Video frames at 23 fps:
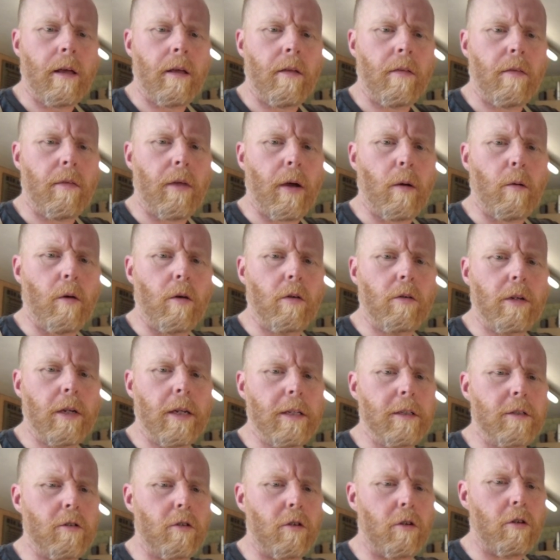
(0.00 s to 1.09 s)
That one
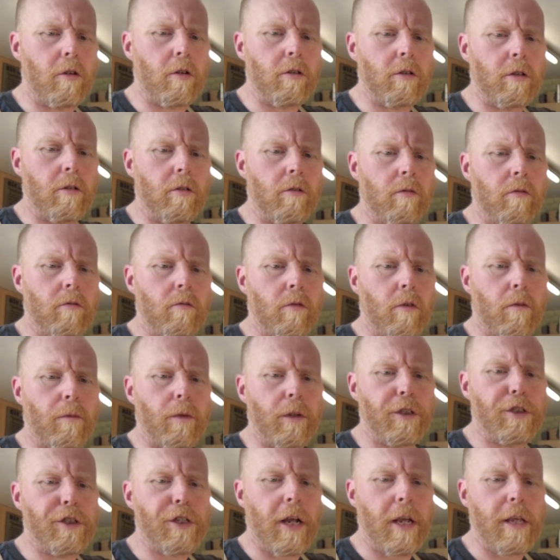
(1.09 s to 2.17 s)
is all
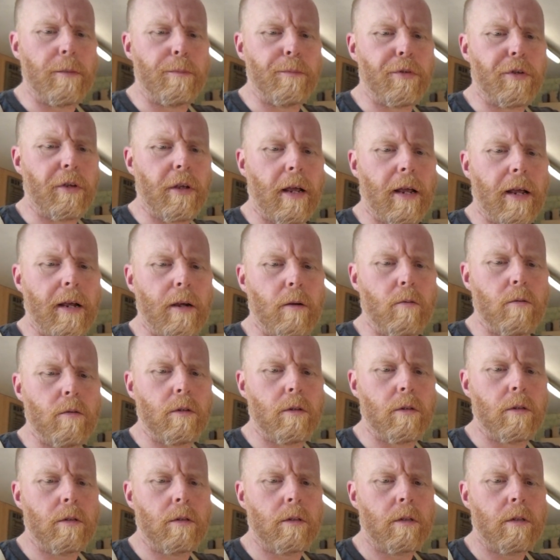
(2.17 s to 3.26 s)
roughly shaped out.
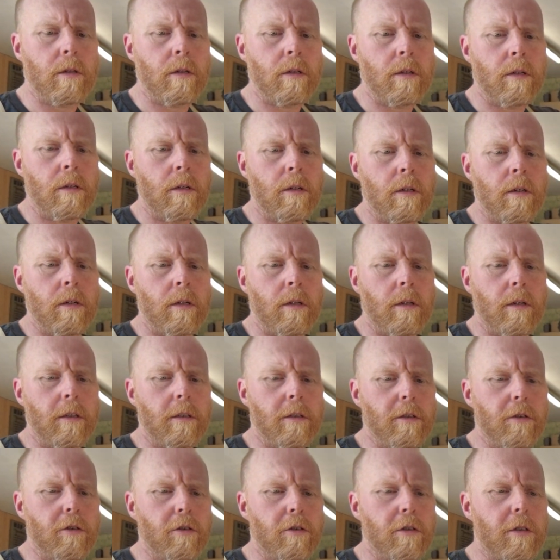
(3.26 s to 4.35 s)
I
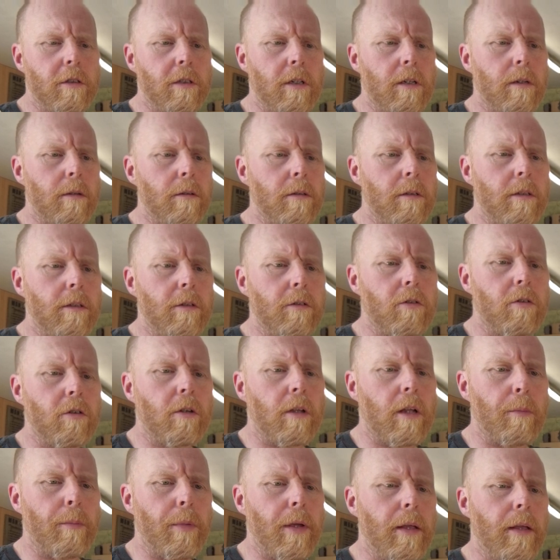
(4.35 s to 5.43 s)
need to just sort
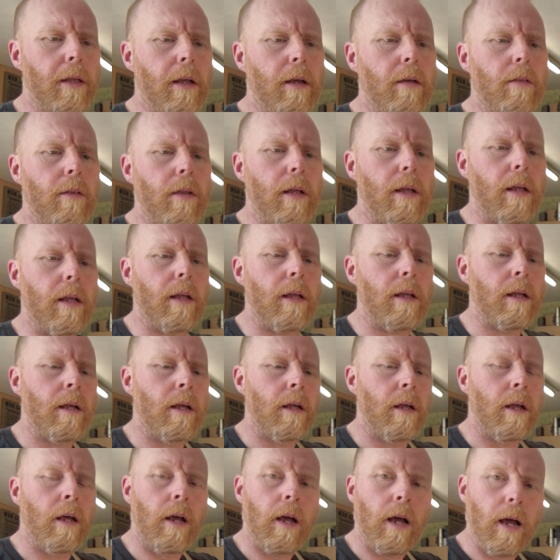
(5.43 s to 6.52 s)
that bit out there.
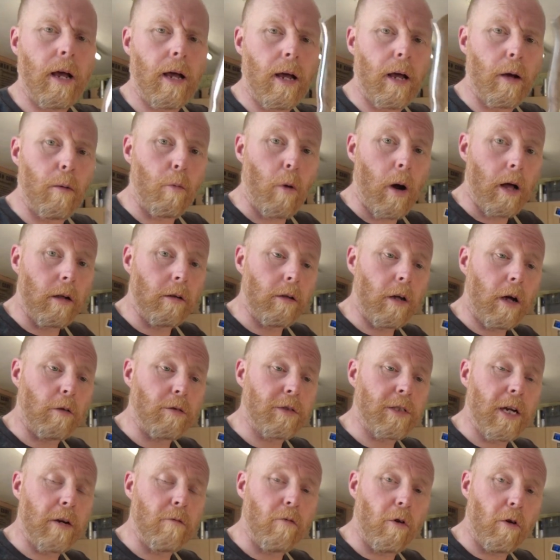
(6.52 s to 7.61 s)
Well, I'll
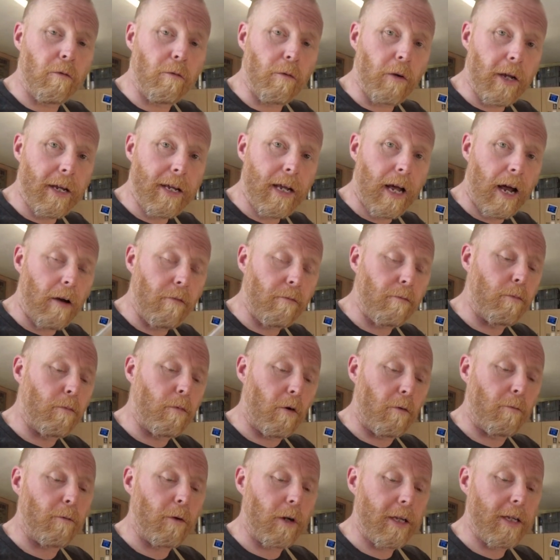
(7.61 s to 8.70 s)
say roughly. I've
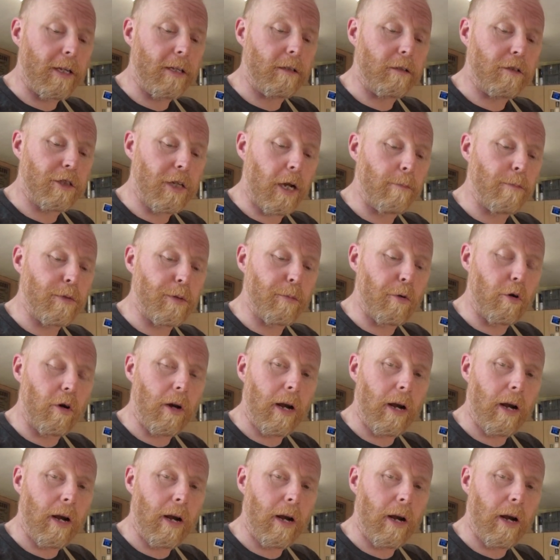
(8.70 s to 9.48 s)
roughly shaped them all